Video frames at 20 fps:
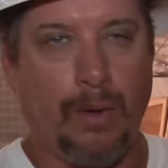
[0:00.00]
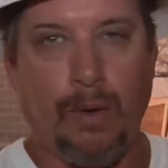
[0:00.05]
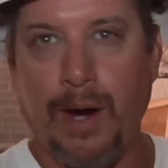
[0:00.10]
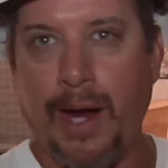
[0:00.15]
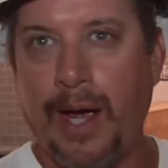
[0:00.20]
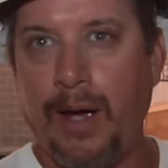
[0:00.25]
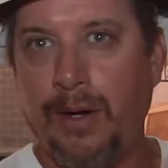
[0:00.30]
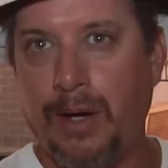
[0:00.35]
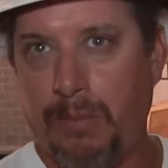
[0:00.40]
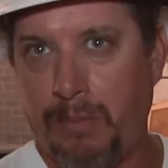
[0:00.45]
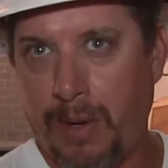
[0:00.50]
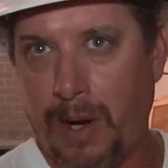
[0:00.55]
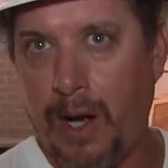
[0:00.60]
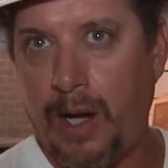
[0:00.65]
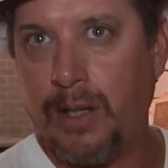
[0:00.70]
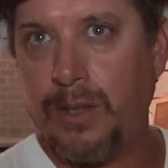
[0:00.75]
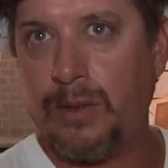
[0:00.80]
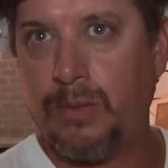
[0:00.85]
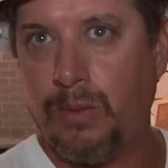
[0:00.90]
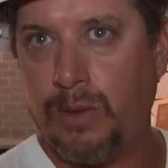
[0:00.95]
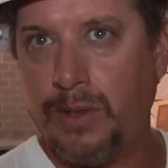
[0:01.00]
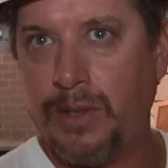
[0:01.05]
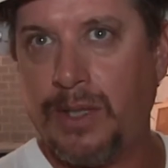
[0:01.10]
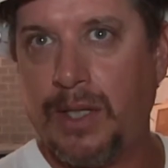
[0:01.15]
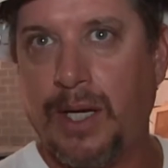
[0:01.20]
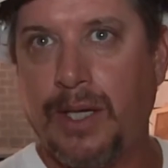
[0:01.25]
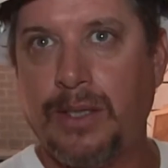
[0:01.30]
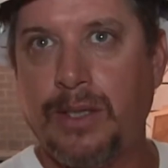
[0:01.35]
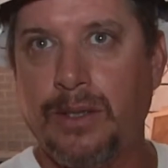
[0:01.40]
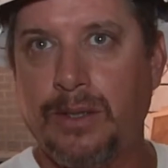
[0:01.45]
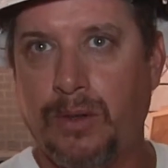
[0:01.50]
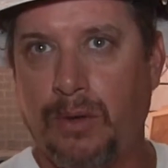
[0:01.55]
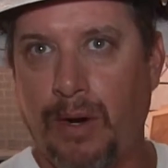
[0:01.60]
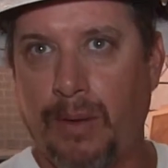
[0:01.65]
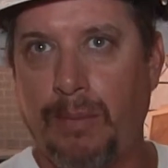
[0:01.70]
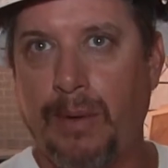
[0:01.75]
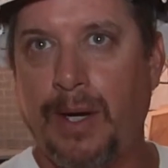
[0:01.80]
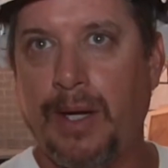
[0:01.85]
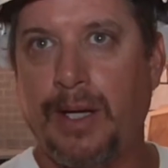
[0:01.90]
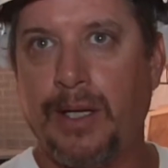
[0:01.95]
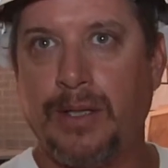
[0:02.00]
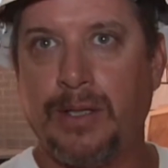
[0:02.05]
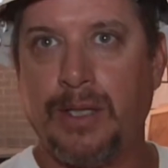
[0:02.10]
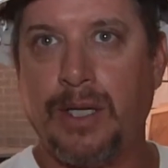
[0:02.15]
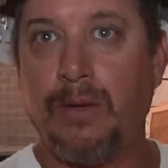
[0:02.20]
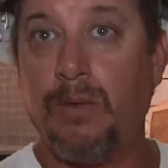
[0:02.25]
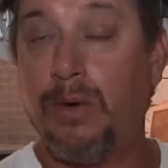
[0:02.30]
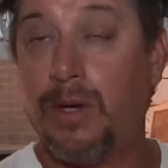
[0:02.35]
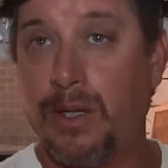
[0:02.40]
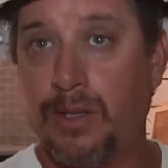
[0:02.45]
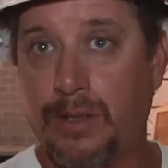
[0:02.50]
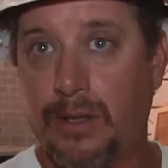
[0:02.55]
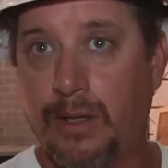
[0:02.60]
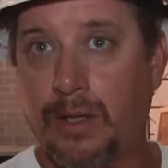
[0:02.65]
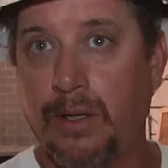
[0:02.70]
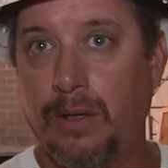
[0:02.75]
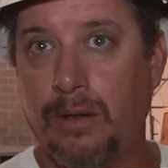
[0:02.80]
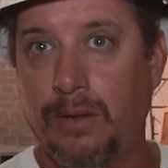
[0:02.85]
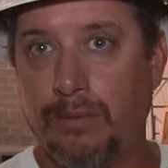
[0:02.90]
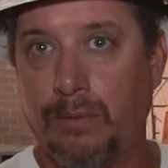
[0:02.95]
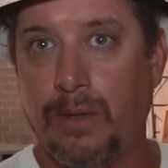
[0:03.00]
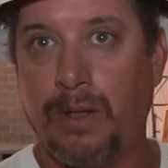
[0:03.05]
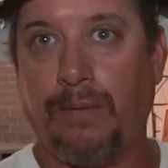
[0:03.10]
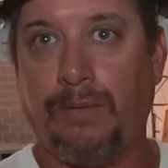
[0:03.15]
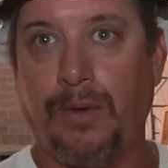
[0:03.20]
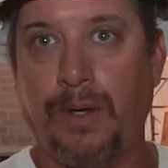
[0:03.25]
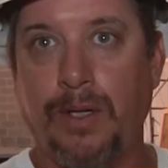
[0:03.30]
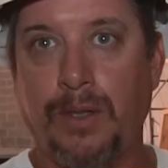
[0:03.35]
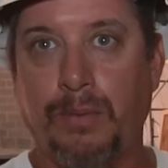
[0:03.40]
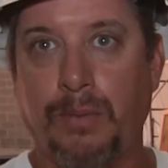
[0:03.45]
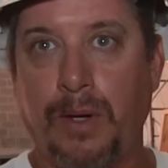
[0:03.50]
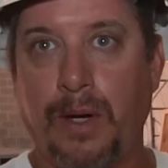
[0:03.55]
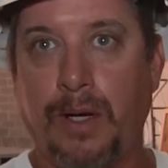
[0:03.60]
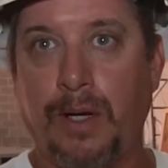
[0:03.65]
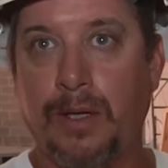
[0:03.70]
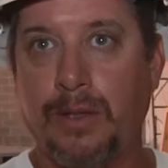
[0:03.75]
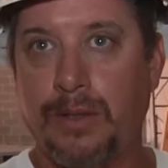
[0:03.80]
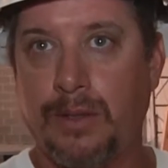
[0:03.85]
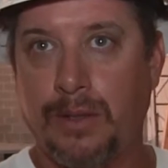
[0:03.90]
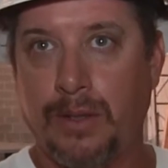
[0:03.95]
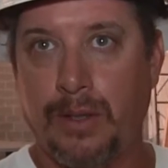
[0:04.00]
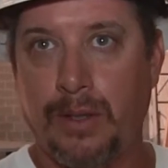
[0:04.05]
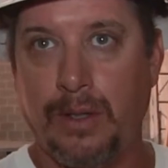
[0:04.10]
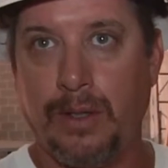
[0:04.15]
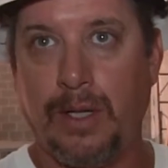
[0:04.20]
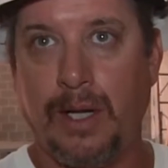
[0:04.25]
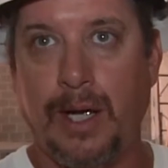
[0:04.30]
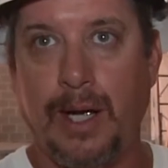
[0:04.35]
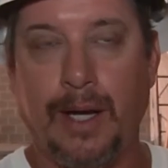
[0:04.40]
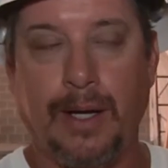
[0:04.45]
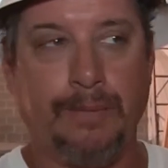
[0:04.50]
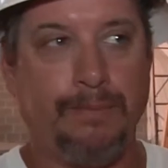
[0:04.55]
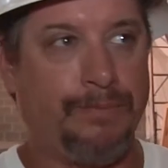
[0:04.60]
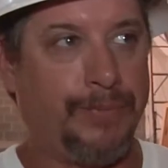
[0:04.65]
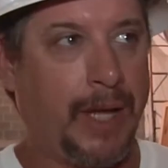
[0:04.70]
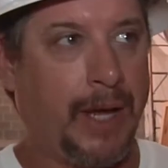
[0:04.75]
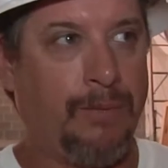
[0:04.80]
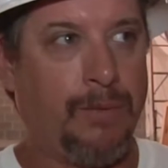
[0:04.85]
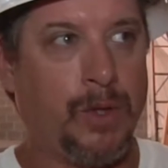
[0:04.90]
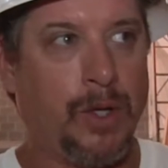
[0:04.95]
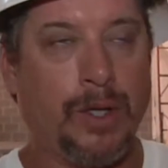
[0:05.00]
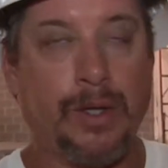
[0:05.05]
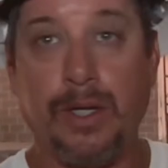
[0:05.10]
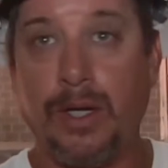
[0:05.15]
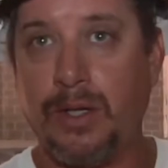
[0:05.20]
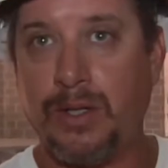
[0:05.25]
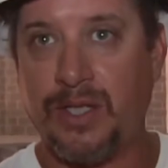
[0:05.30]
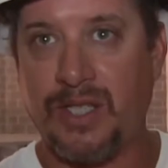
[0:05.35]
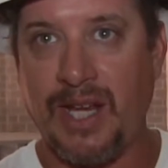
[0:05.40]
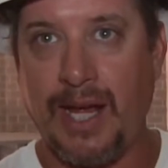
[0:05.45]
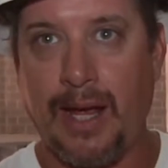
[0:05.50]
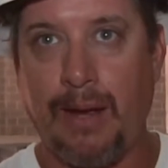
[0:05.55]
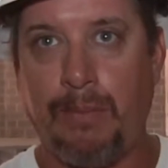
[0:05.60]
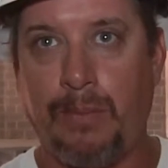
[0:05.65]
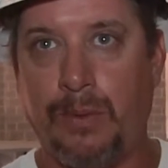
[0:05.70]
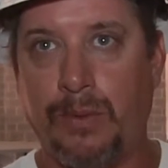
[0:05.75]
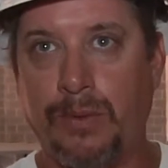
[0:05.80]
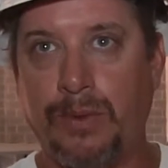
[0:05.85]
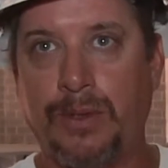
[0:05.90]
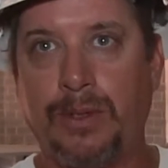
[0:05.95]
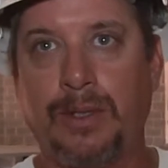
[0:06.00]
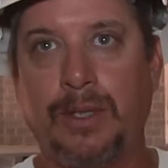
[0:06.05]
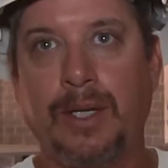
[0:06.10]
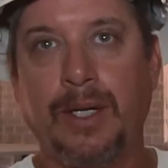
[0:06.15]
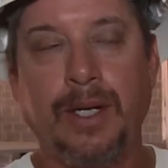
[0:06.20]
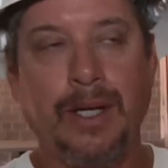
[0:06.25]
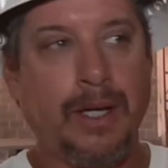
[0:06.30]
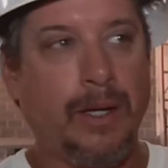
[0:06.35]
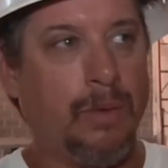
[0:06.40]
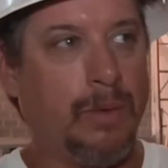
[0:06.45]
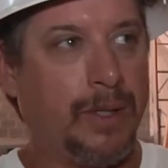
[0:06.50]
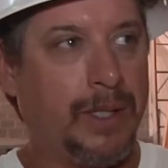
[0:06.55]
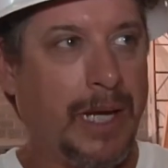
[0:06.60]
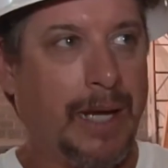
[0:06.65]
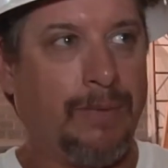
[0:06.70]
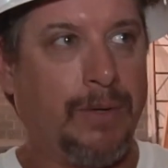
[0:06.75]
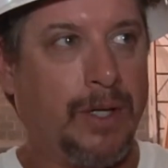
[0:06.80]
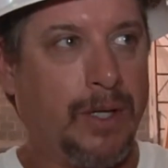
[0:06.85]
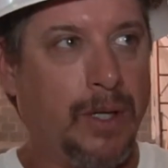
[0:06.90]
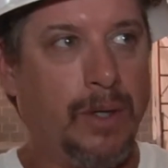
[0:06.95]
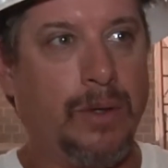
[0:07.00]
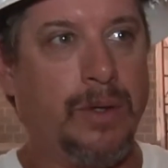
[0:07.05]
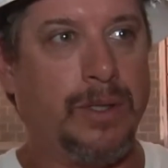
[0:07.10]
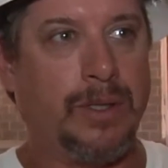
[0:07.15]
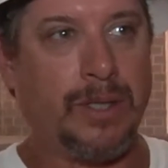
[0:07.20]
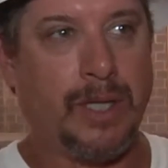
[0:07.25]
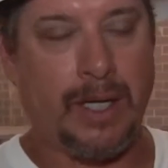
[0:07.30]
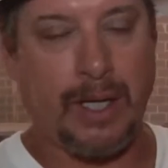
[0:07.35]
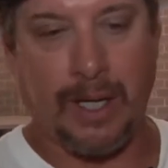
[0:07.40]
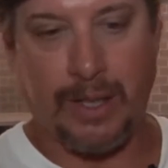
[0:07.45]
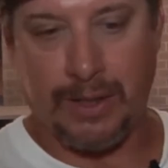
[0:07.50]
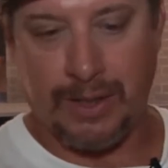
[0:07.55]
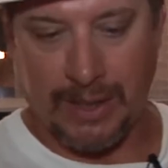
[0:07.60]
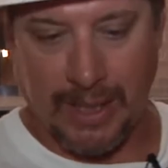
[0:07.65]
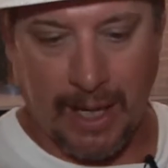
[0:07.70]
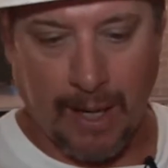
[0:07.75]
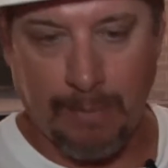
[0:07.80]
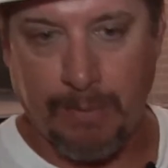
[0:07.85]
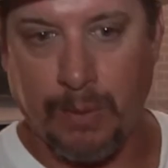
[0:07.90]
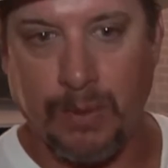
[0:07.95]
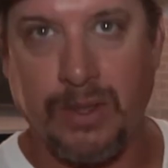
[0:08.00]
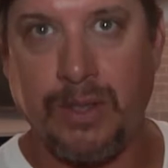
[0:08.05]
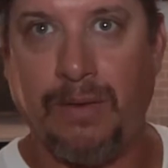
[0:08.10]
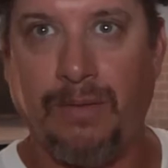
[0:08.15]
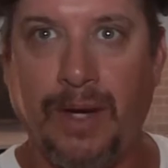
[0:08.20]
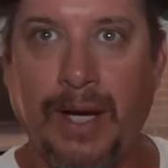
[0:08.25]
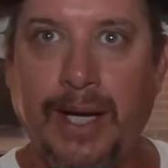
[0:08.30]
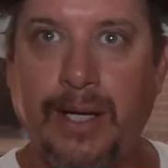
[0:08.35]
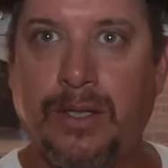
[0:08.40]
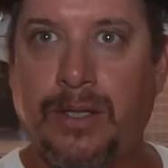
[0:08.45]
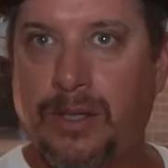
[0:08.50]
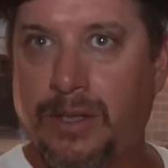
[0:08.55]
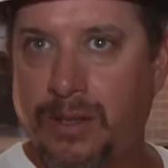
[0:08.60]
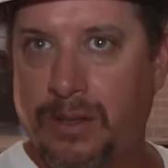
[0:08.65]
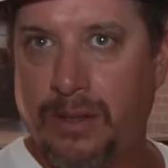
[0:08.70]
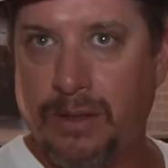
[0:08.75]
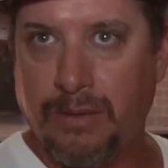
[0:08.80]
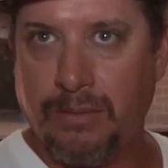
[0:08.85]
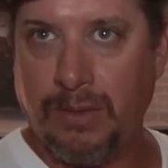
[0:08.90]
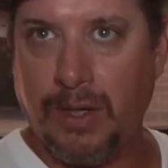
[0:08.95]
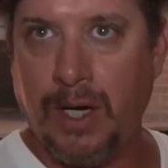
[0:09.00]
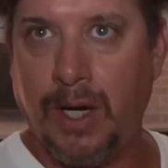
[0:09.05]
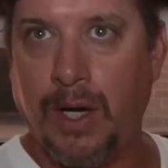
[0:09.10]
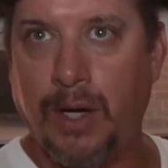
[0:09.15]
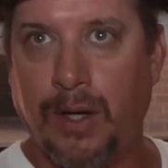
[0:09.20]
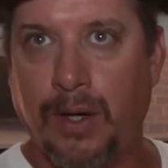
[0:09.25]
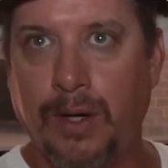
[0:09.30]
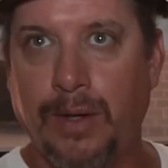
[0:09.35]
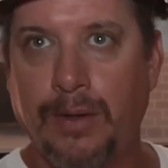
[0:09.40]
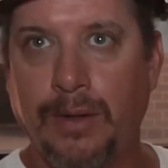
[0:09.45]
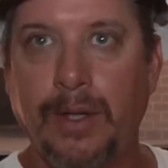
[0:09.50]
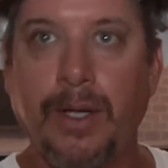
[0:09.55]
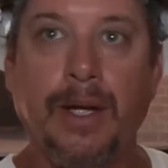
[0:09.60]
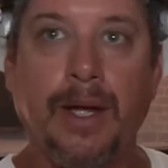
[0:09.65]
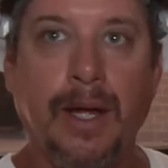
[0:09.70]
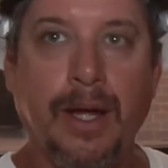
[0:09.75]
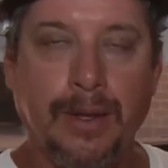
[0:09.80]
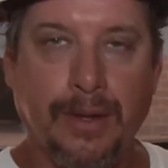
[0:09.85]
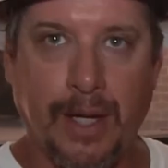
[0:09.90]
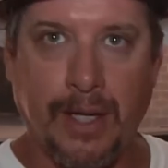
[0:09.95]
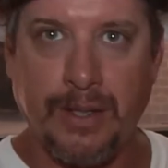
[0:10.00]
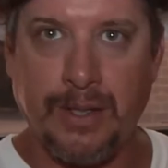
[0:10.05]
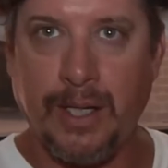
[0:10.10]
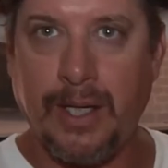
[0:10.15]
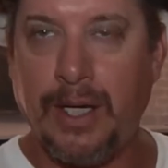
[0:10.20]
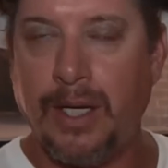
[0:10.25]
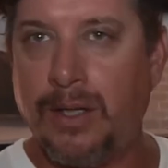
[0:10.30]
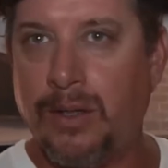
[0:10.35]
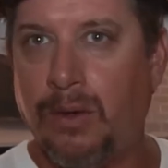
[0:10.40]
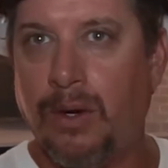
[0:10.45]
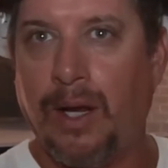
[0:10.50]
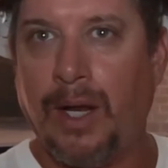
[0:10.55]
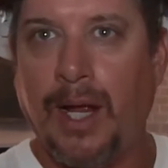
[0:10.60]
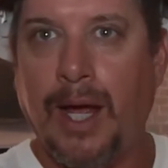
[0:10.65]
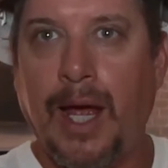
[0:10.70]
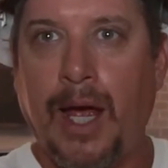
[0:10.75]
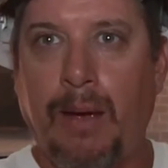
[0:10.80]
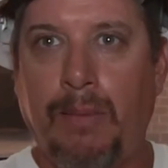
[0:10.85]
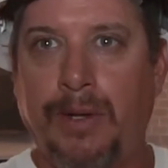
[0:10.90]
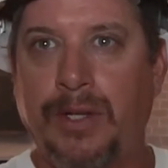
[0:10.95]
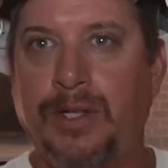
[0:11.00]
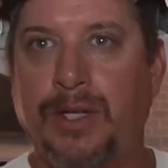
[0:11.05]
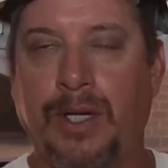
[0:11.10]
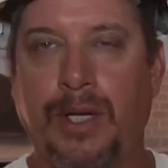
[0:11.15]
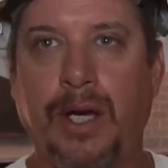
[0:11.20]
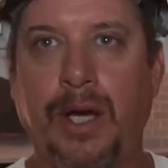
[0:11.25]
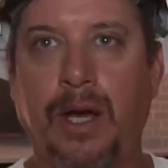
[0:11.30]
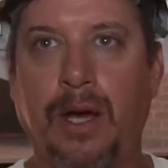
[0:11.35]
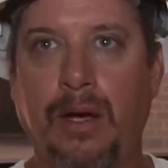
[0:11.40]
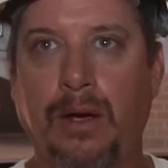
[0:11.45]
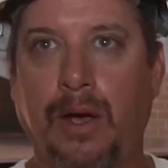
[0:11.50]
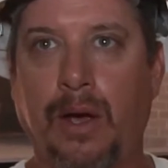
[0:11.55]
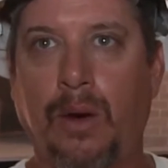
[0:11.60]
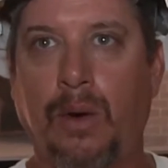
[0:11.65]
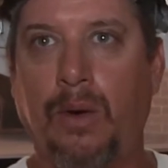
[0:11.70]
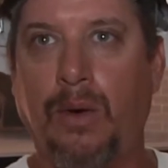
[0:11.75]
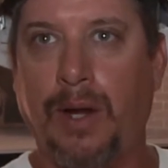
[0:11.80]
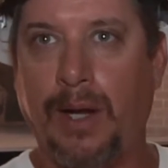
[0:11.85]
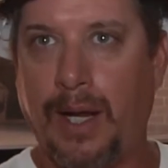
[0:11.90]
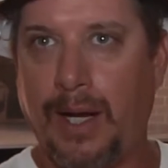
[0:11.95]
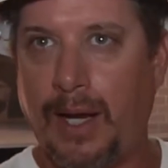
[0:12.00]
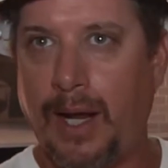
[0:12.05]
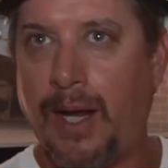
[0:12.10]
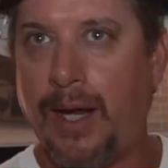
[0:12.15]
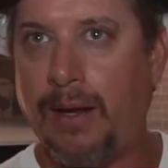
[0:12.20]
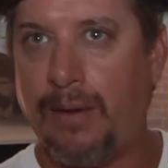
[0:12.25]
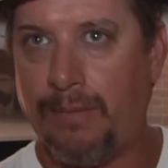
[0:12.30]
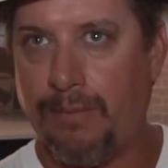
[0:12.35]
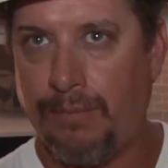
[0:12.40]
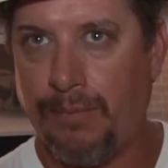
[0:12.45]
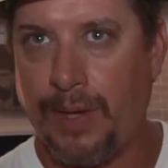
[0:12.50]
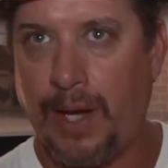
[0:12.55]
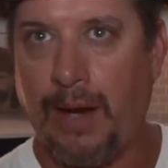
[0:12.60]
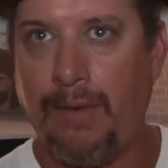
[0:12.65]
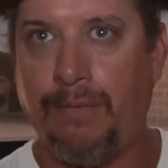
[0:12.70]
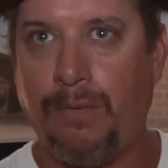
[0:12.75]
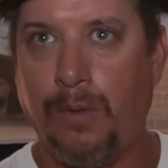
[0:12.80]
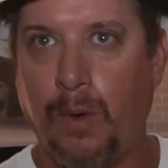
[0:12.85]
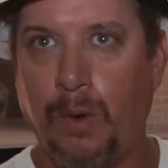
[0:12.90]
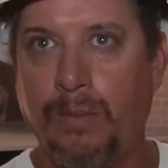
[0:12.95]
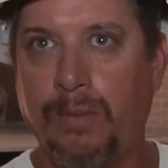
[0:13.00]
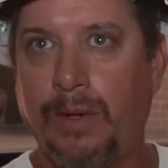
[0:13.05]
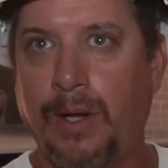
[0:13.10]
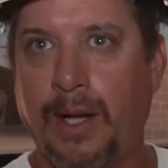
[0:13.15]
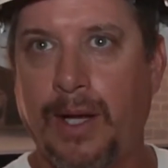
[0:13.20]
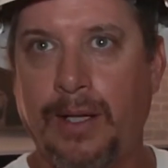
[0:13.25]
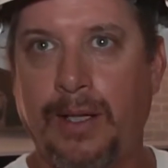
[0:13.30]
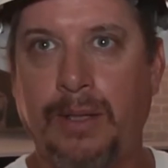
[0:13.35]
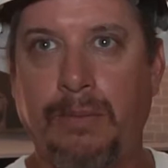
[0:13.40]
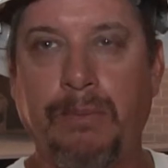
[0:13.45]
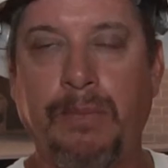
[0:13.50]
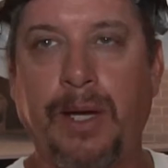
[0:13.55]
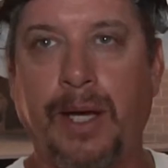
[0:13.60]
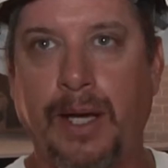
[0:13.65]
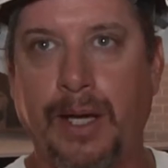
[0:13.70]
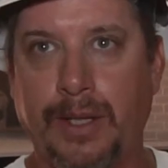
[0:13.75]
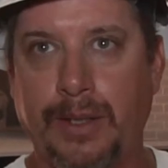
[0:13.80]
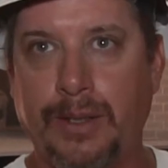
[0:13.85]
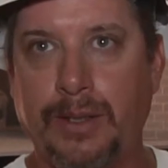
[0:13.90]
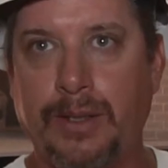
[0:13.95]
ground and polished one section so everybody can see what the finished product's going to look like. And they took their samples. What they have to do is cut samples of each color. They send it to a lab in Chicago, and then they formulate the mix.